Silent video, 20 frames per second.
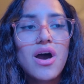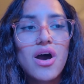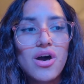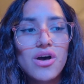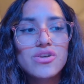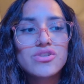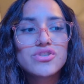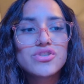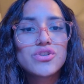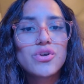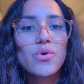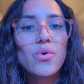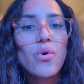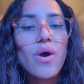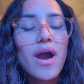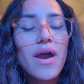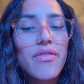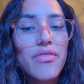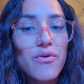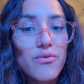
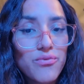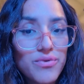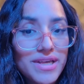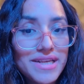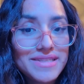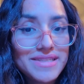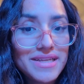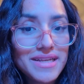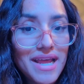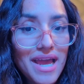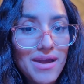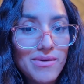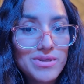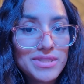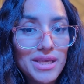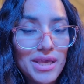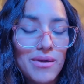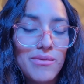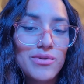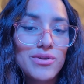Also, the reason I
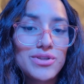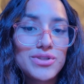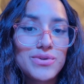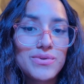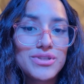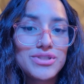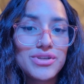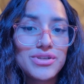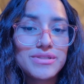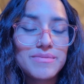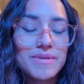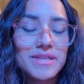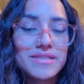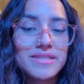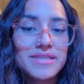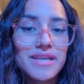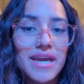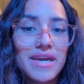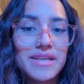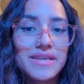was able to do adjustment of
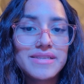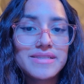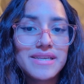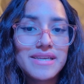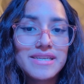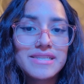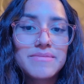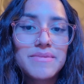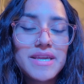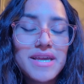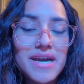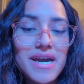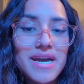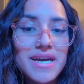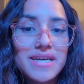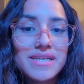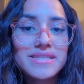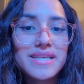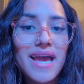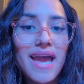status is
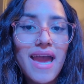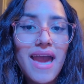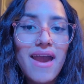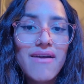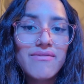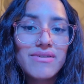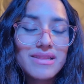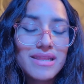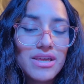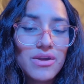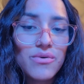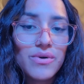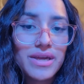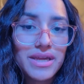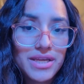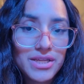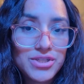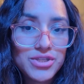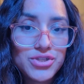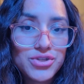because I have a legal
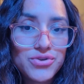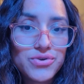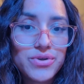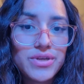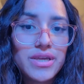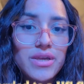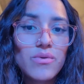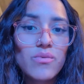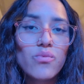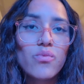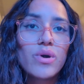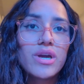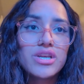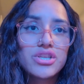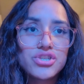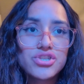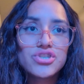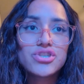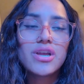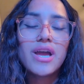entry,
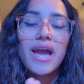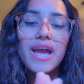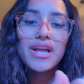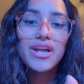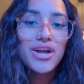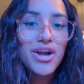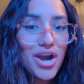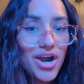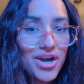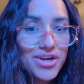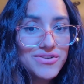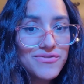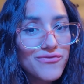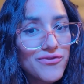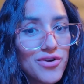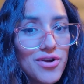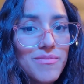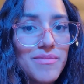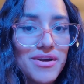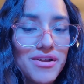which I got
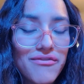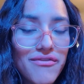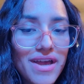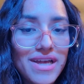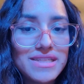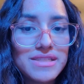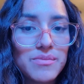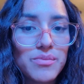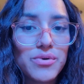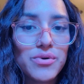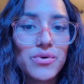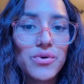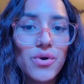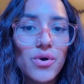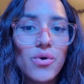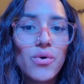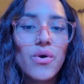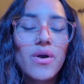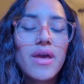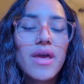from Advance
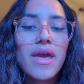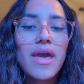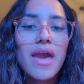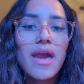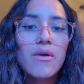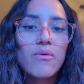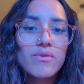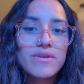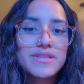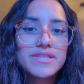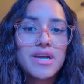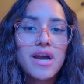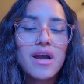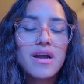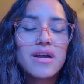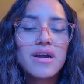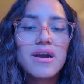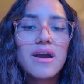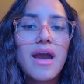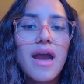Parole, and with
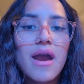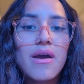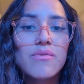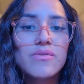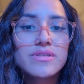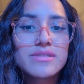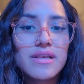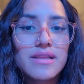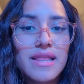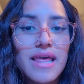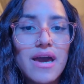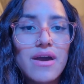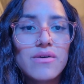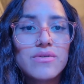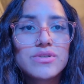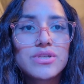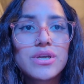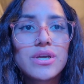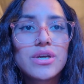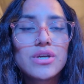DACA, I was
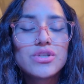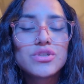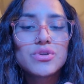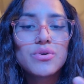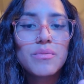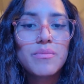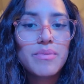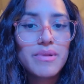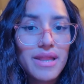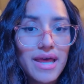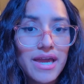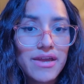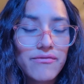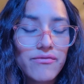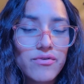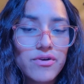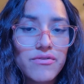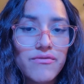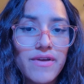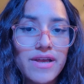allowed to apply
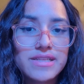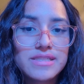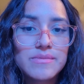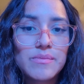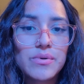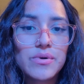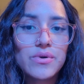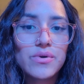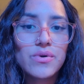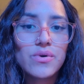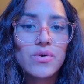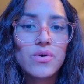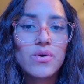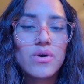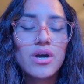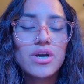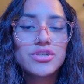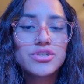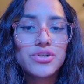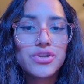for advance
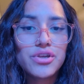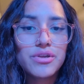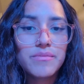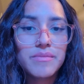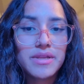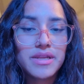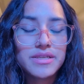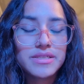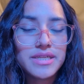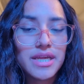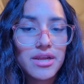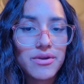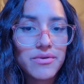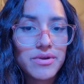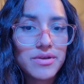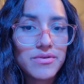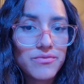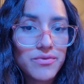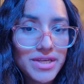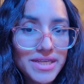parole under
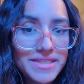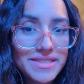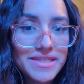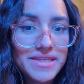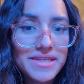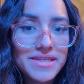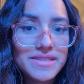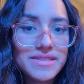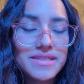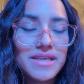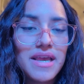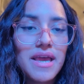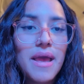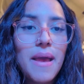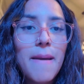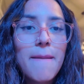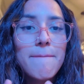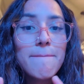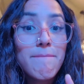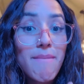humanitarian reasons.
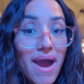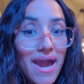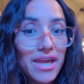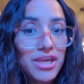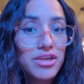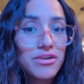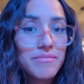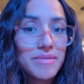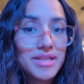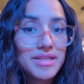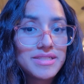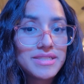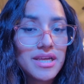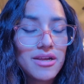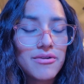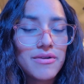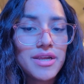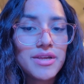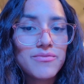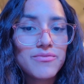My
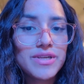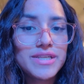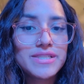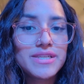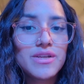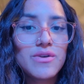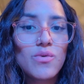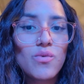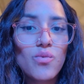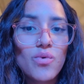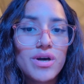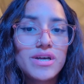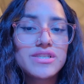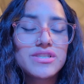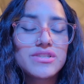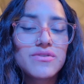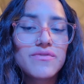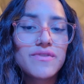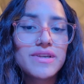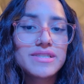humanitarian reason
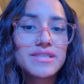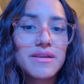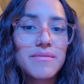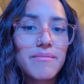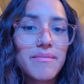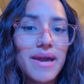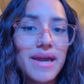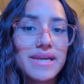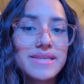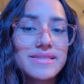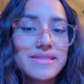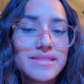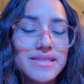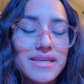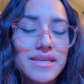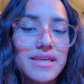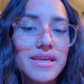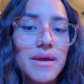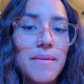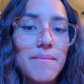was to visit my
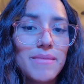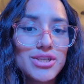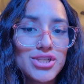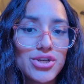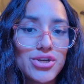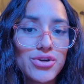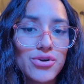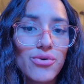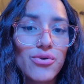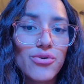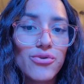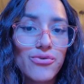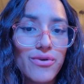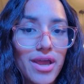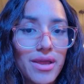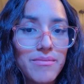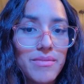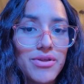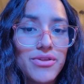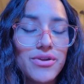sick maternal
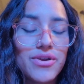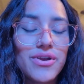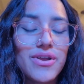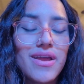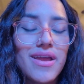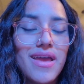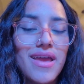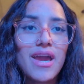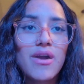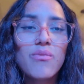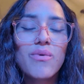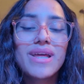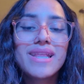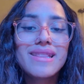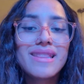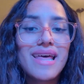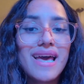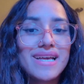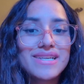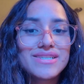grandmother. I went
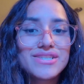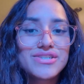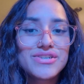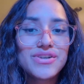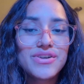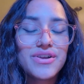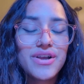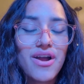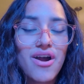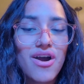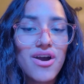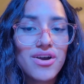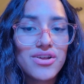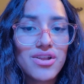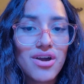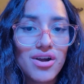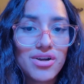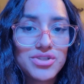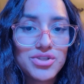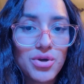last year on
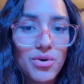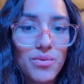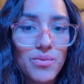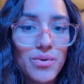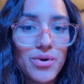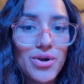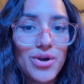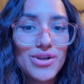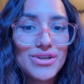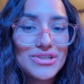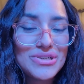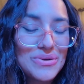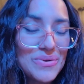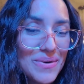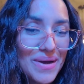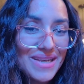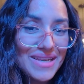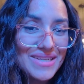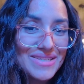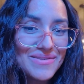October
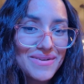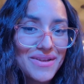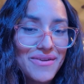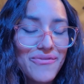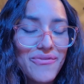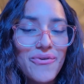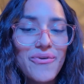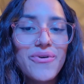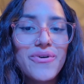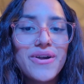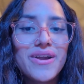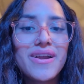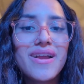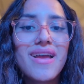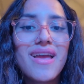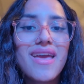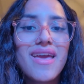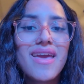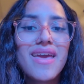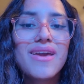2024.
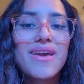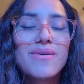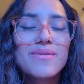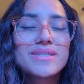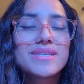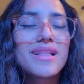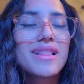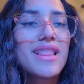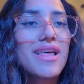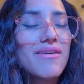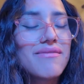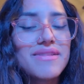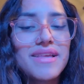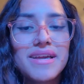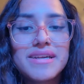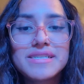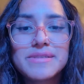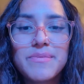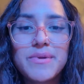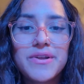It was a lovely
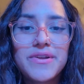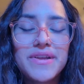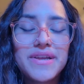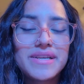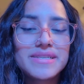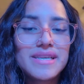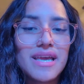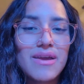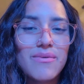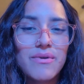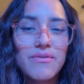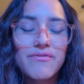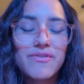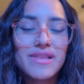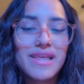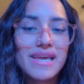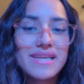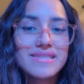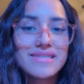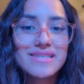experience. I went for
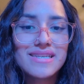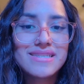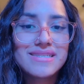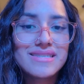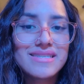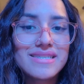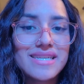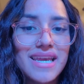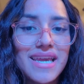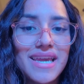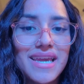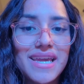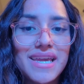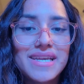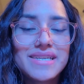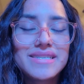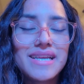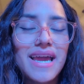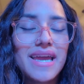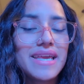like 6
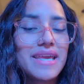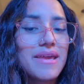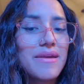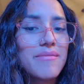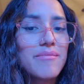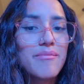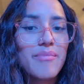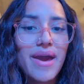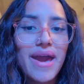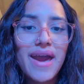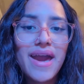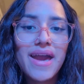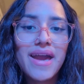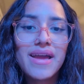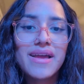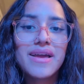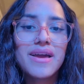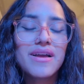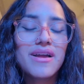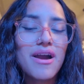days. I came
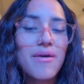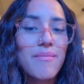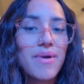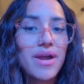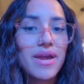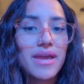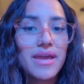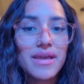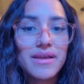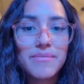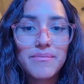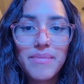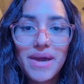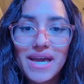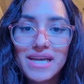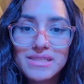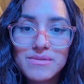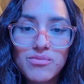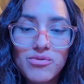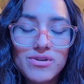back, got my
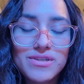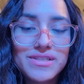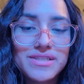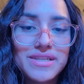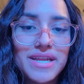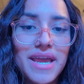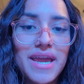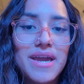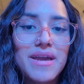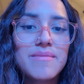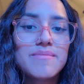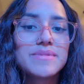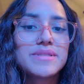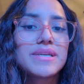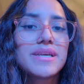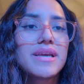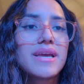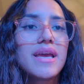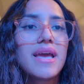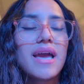passport stamped,
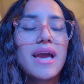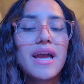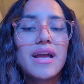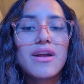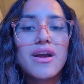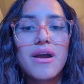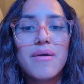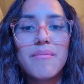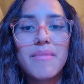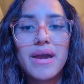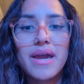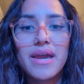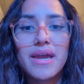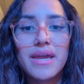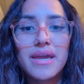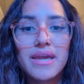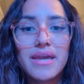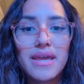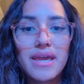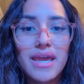I got
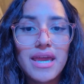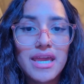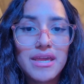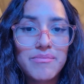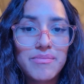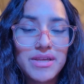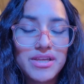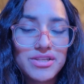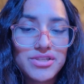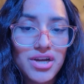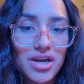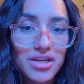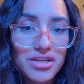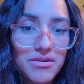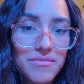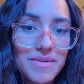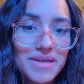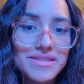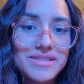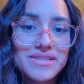my AP
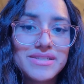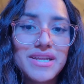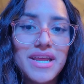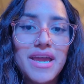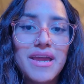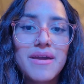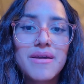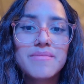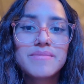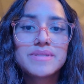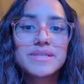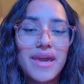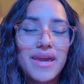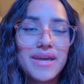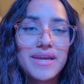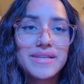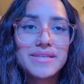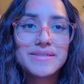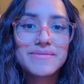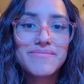document stamped,
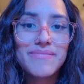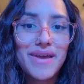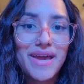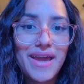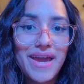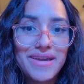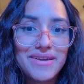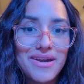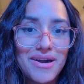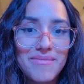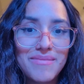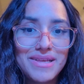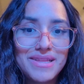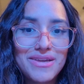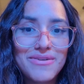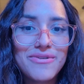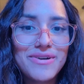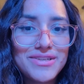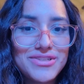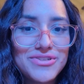and I got my
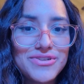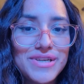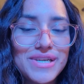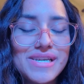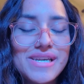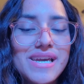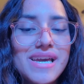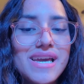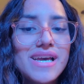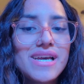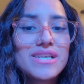legal entry.